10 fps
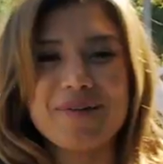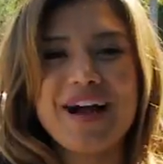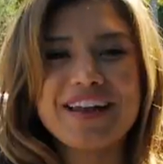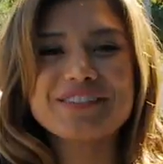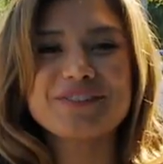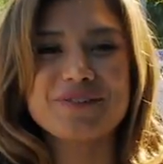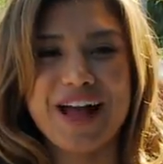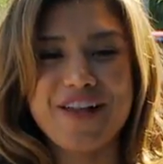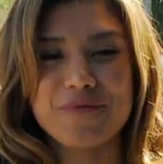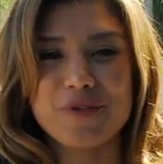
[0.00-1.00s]
Tamal is
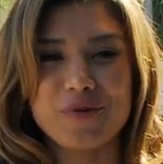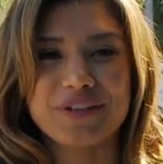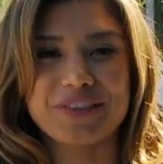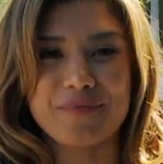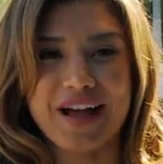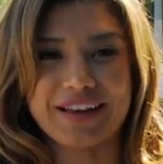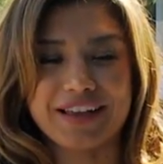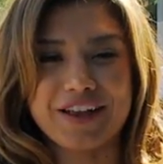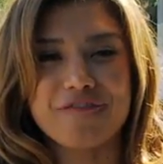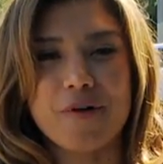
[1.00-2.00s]
derived from the word
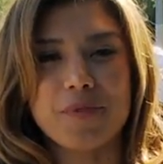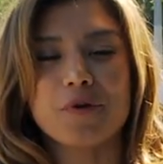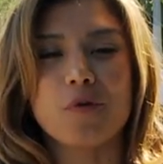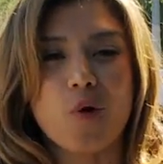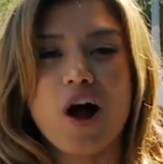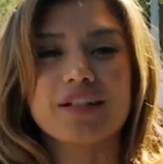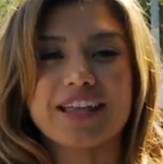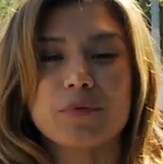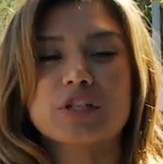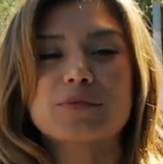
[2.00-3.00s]
tamale, from the Nahuatl
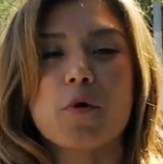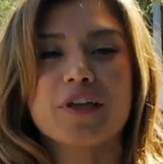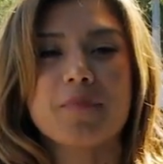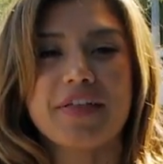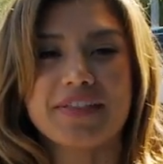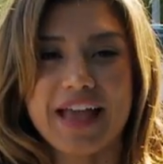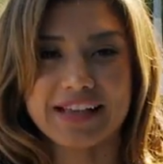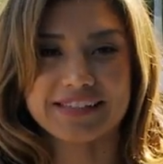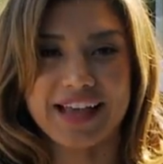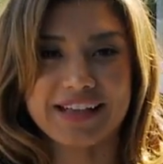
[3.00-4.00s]
language spoken by the
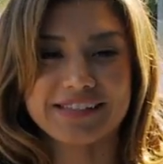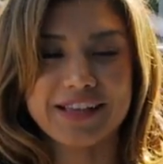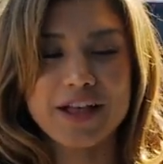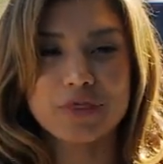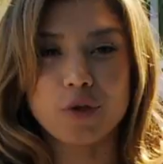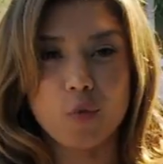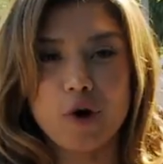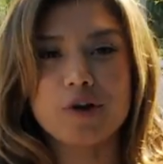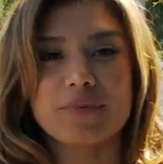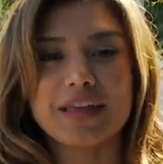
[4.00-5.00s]
Aztecs. The
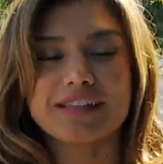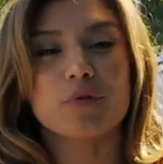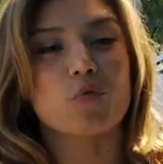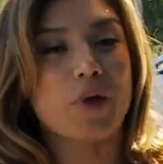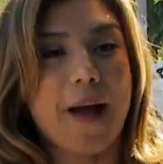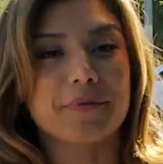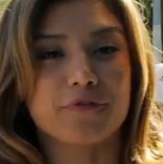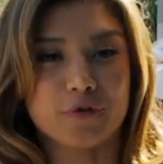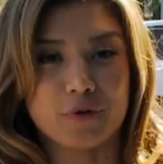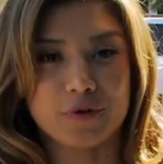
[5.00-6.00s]
word means wrapped
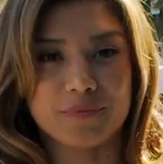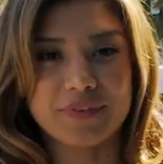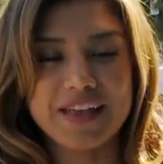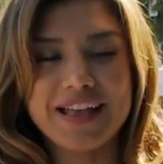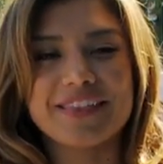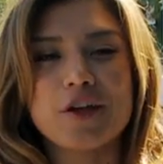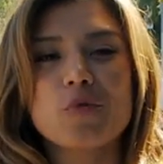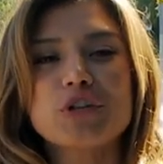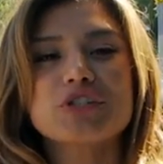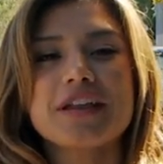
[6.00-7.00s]
food. They
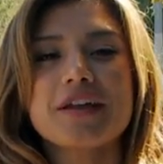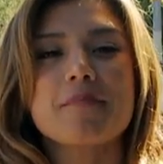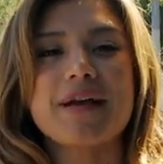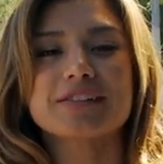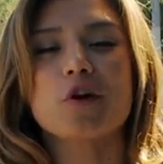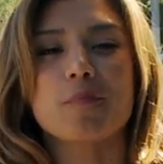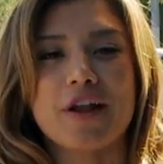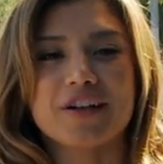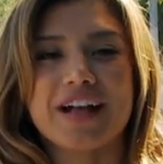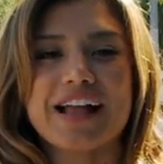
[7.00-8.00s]
originated in
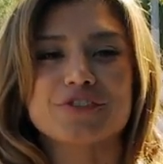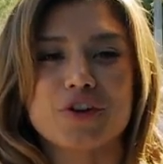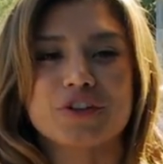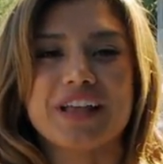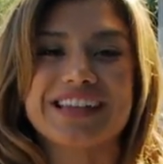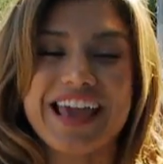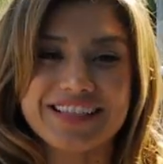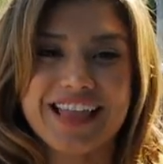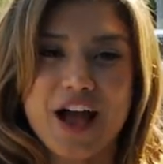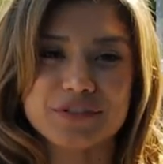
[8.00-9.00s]
Mesoamerica as early as
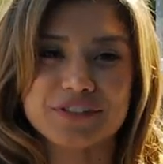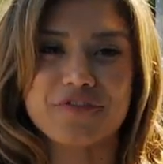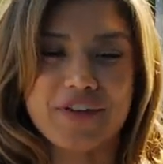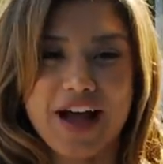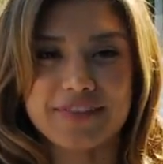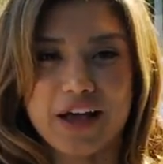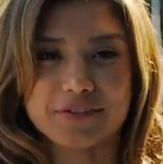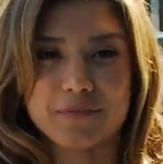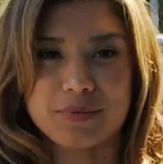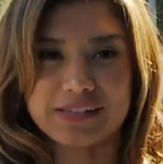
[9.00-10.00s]
8,000 to
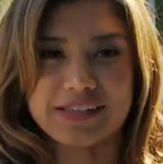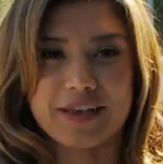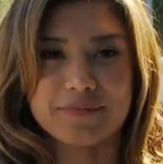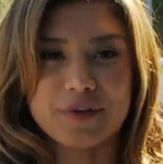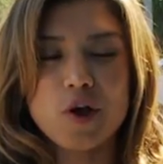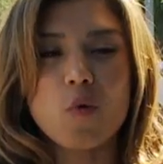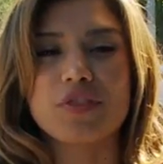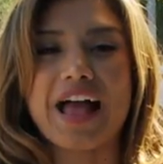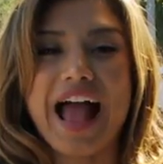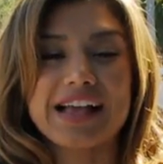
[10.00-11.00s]
5,000 BC,
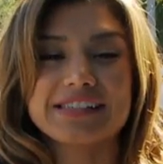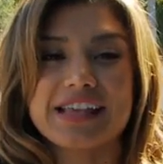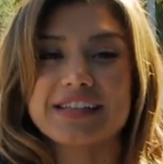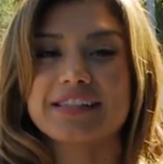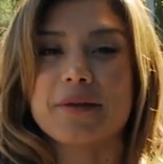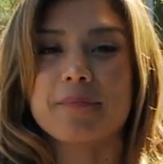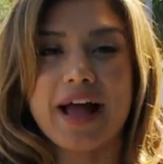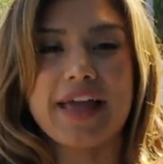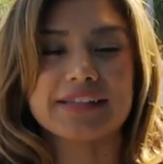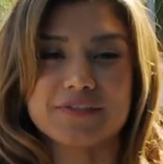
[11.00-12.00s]
where the Aztecs and
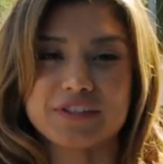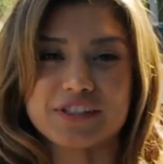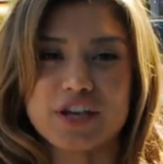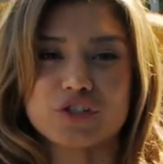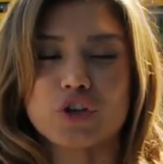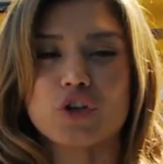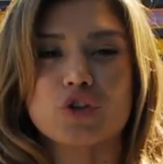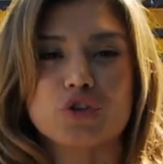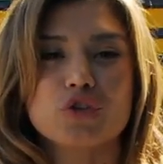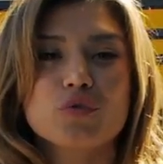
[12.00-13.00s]
Mayan civilization
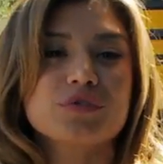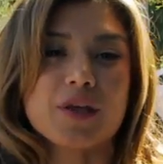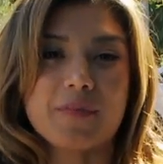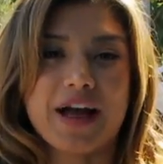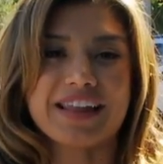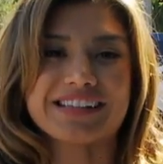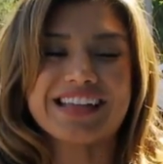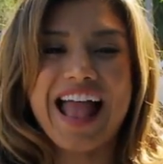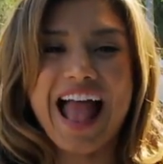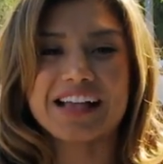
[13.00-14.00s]
used tamales
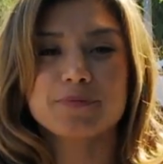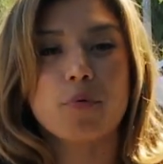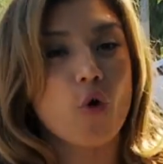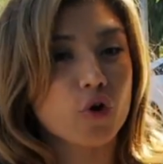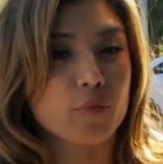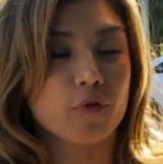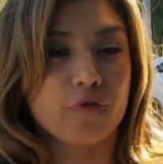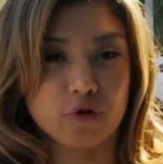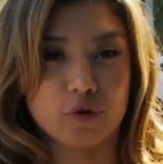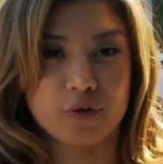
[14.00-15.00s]
as portable
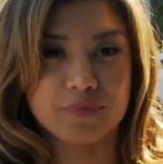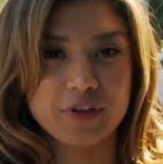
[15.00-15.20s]
food,